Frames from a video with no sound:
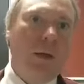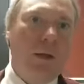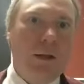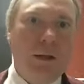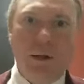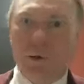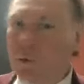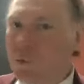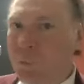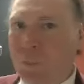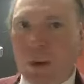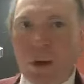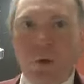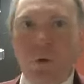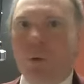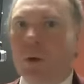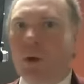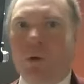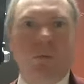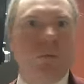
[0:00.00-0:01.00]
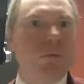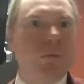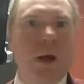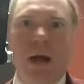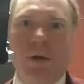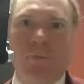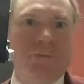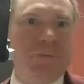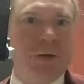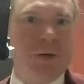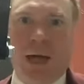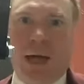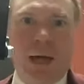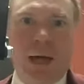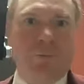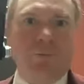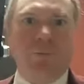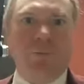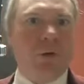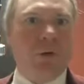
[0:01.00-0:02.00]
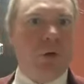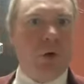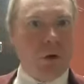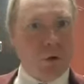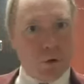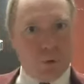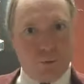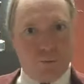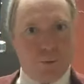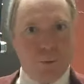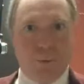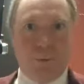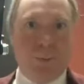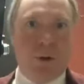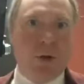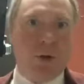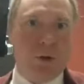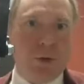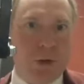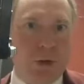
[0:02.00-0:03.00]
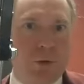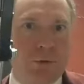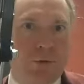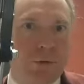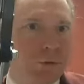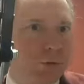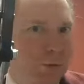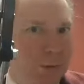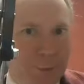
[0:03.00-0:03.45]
this has been a real rough time for local football coaches.